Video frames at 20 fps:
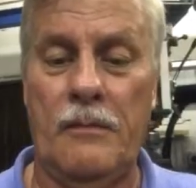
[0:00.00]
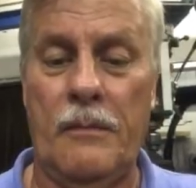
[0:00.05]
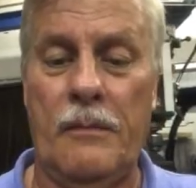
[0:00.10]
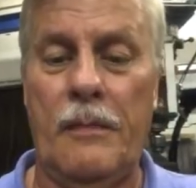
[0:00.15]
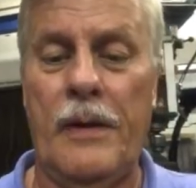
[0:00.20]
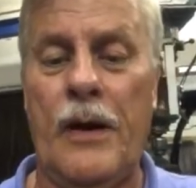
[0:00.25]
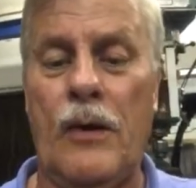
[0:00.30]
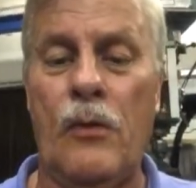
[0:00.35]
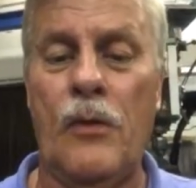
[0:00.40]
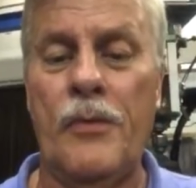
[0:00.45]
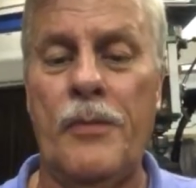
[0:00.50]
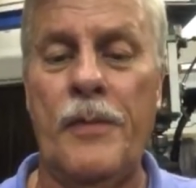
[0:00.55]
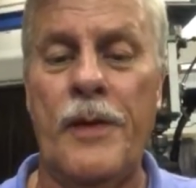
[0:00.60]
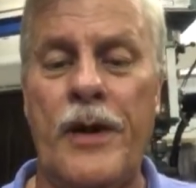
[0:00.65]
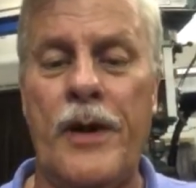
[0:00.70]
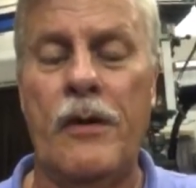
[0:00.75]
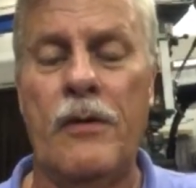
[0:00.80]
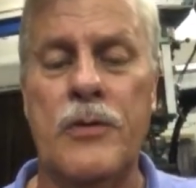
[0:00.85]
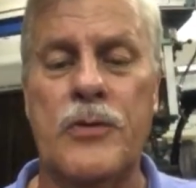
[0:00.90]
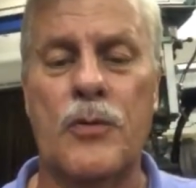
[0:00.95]
bear with me
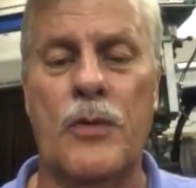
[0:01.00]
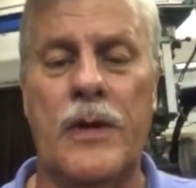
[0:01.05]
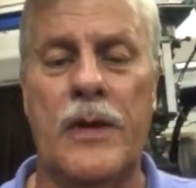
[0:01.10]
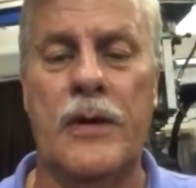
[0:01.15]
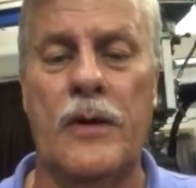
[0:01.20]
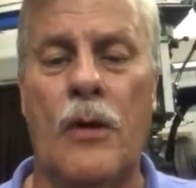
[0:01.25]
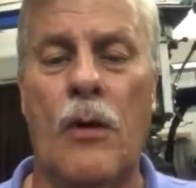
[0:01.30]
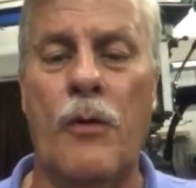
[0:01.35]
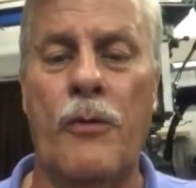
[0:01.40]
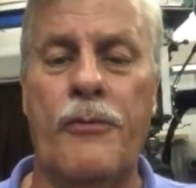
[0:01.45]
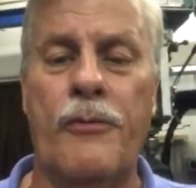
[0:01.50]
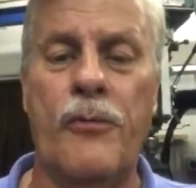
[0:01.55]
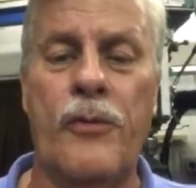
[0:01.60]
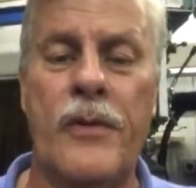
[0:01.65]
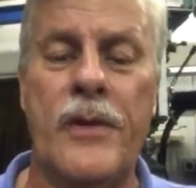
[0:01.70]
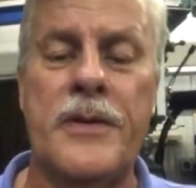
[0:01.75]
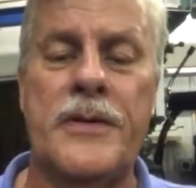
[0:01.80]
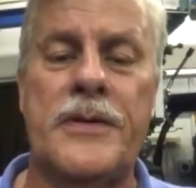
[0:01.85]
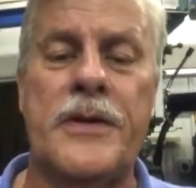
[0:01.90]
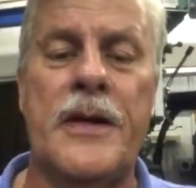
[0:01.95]
here as we go through
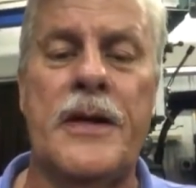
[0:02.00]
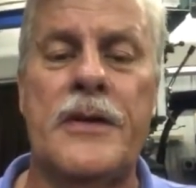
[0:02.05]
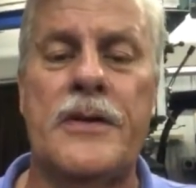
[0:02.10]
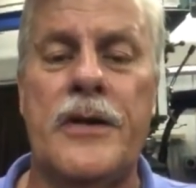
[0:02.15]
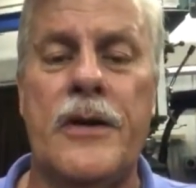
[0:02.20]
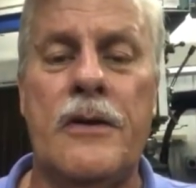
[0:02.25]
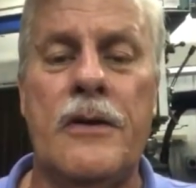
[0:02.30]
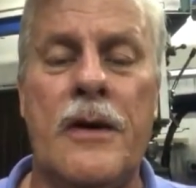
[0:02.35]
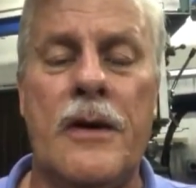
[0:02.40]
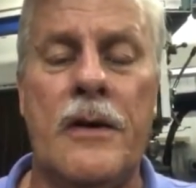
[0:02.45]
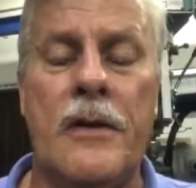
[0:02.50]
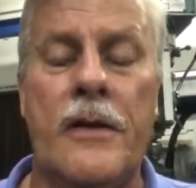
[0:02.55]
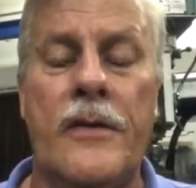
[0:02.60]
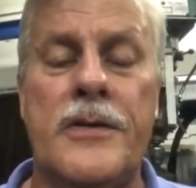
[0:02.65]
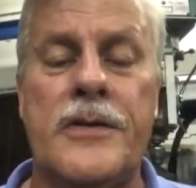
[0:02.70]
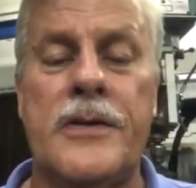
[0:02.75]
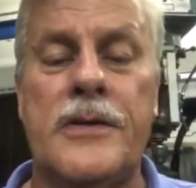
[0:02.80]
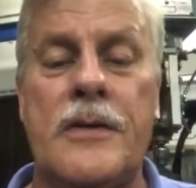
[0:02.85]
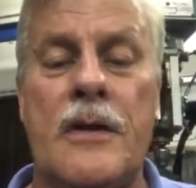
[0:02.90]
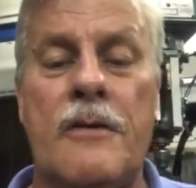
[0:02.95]
these things here,
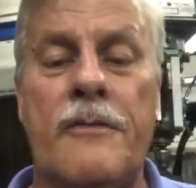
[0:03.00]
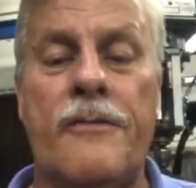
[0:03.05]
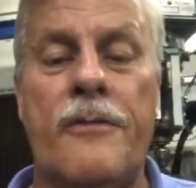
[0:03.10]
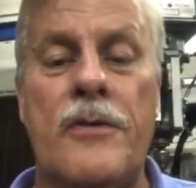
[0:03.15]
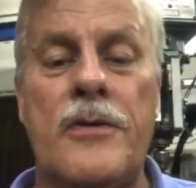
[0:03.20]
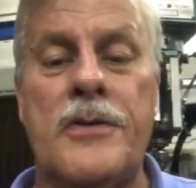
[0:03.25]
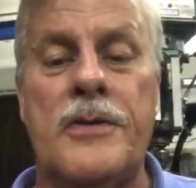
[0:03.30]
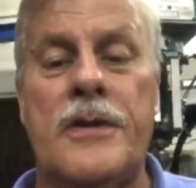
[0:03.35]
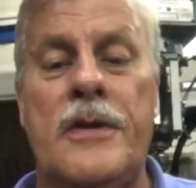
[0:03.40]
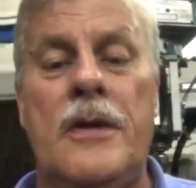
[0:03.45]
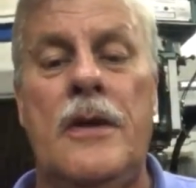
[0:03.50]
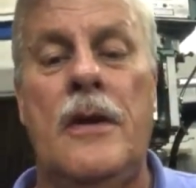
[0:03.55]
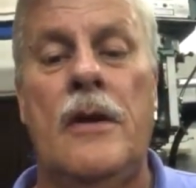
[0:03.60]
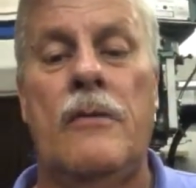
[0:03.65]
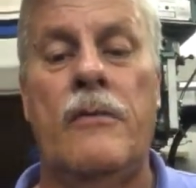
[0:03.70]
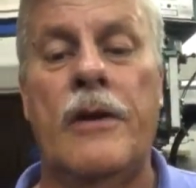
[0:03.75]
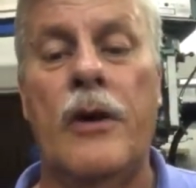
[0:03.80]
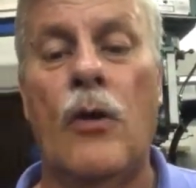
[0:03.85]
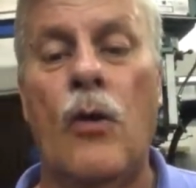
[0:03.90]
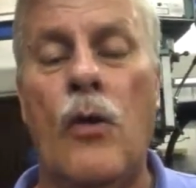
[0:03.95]
this is our first
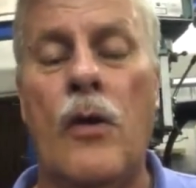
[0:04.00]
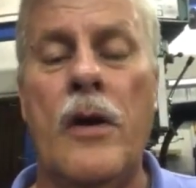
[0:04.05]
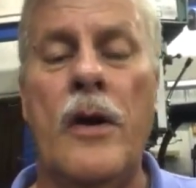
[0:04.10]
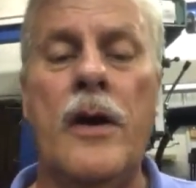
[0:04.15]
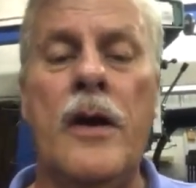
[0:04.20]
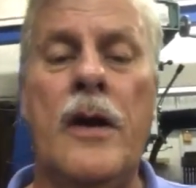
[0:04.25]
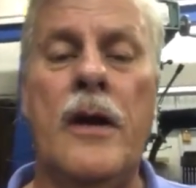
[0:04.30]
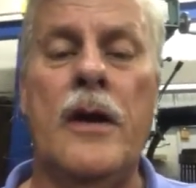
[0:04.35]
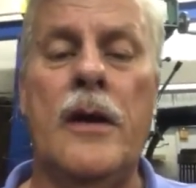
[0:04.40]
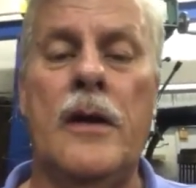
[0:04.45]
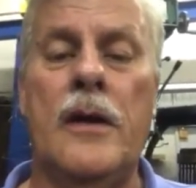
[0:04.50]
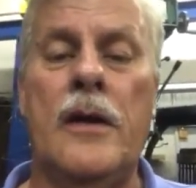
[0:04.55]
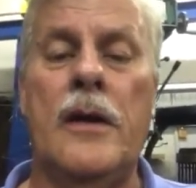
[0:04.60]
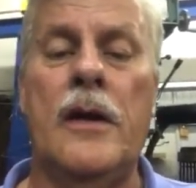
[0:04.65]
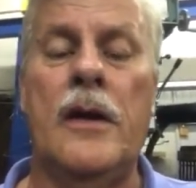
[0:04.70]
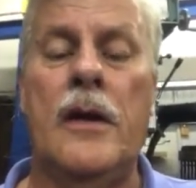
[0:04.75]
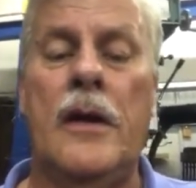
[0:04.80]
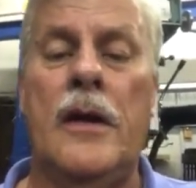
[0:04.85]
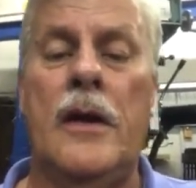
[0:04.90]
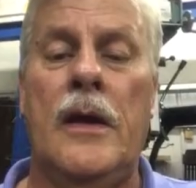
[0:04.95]
recording,
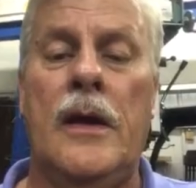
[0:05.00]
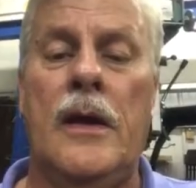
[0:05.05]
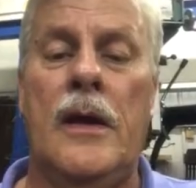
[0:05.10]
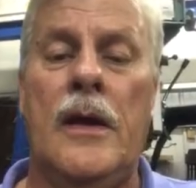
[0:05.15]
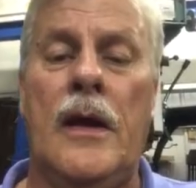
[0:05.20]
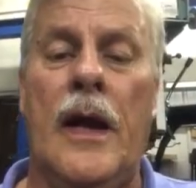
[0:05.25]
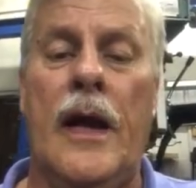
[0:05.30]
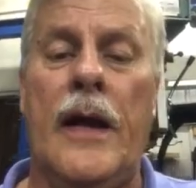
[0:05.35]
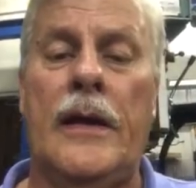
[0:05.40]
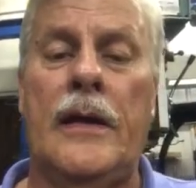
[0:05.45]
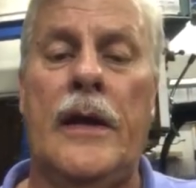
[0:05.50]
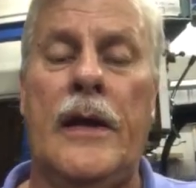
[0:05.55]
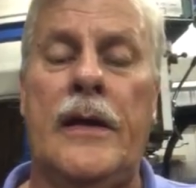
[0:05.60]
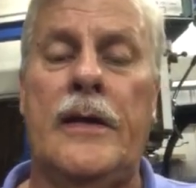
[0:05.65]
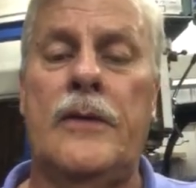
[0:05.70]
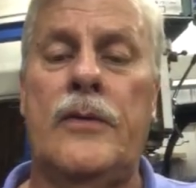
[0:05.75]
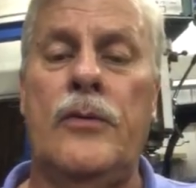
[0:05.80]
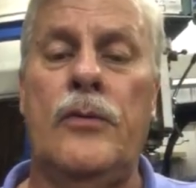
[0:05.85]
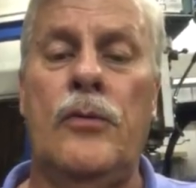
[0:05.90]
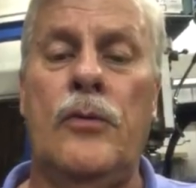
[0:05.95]
and I'd
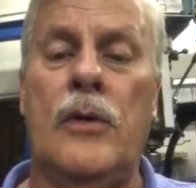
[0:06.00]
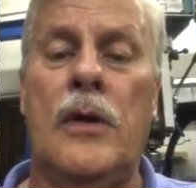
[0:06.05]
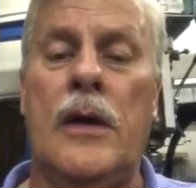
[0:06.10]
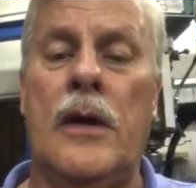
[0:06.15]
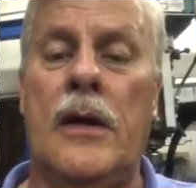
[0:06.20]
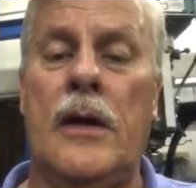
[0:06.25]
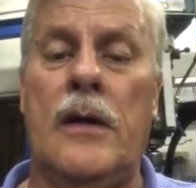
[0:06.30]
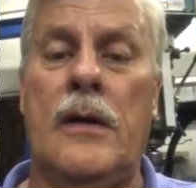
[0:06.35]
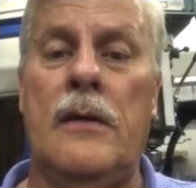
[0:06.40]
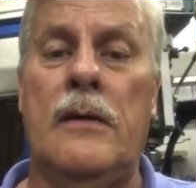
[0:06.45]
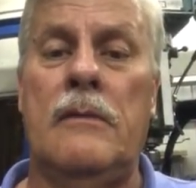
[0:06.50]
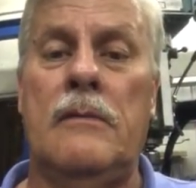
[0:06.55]
like to